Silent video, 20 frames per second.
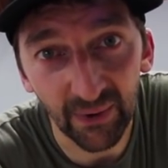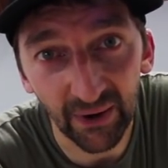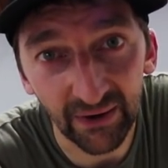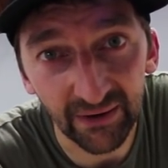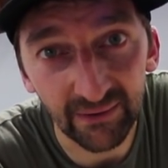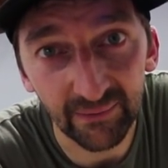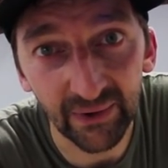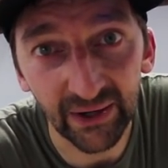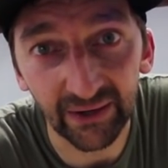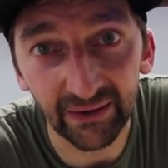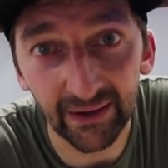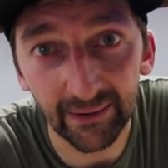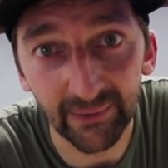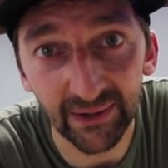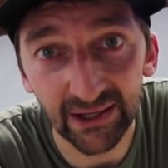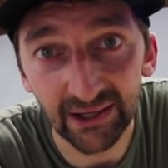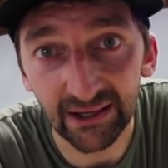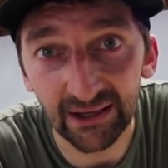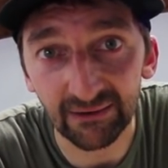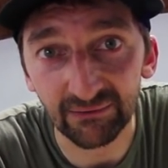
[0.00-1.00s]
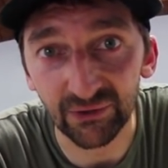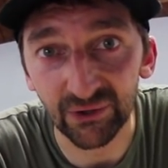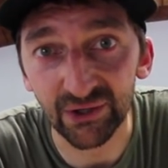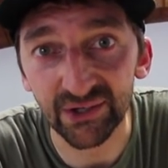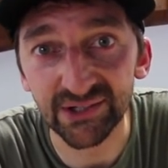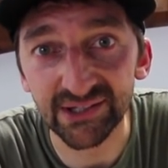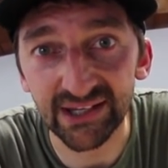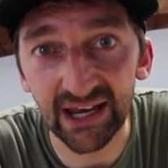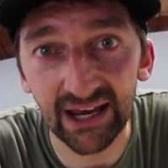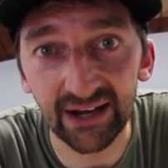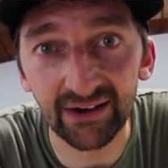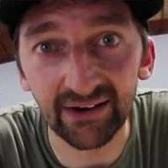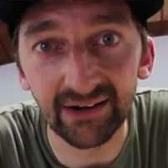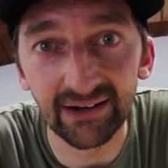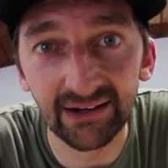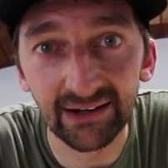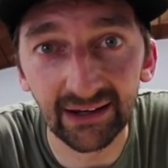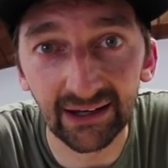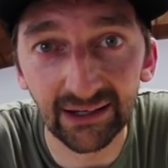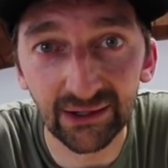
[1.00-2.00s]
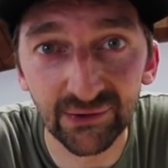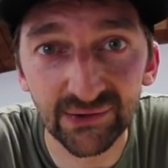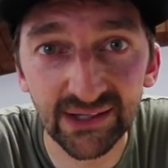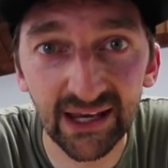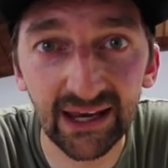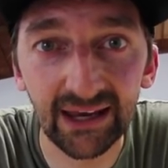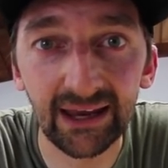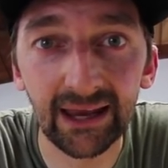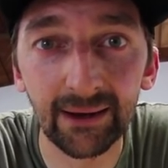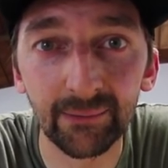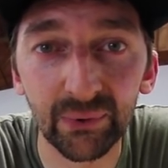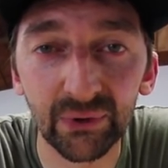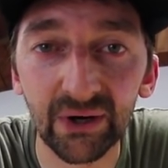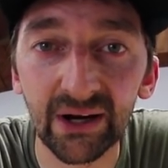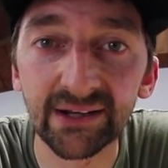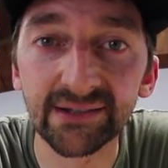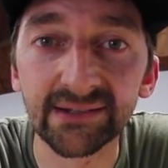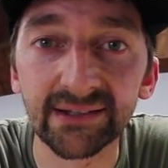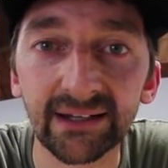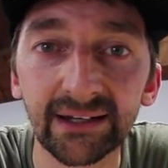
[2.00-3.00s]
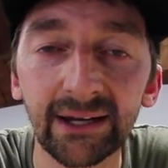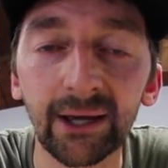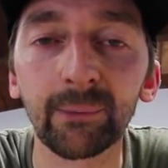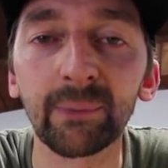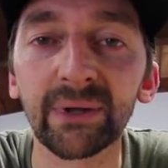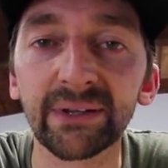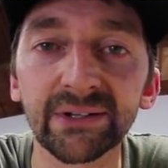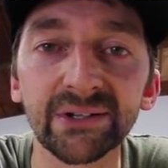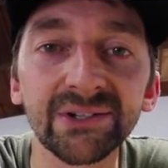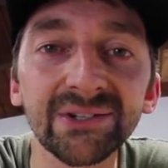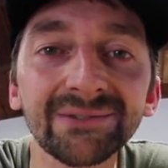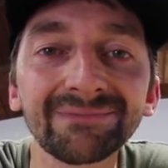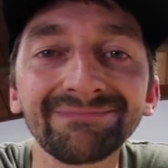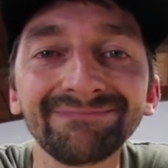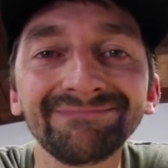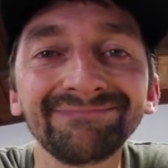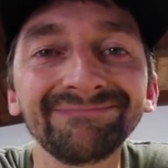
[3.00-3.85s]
part of the Braille Army. If you're a skater and you skate and progress and help others.